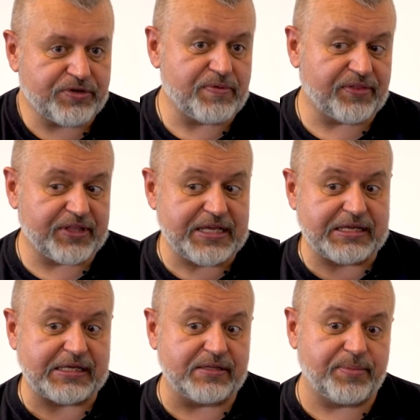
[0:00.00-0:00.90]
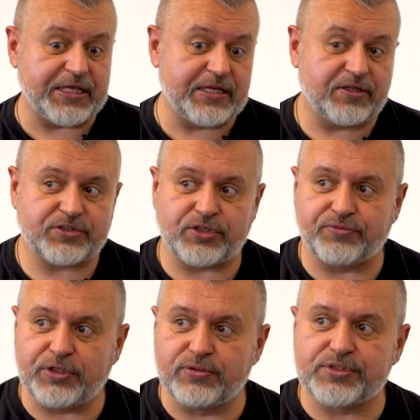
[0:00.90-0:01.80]
We were thinking in the beginning, so
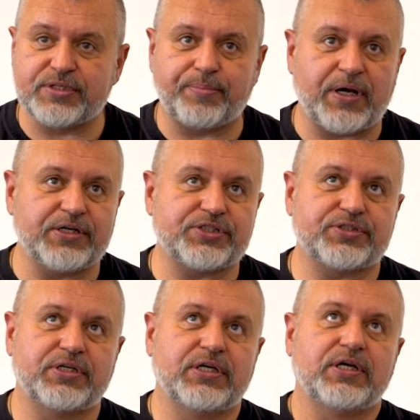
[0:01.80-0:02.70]
we lose the parish,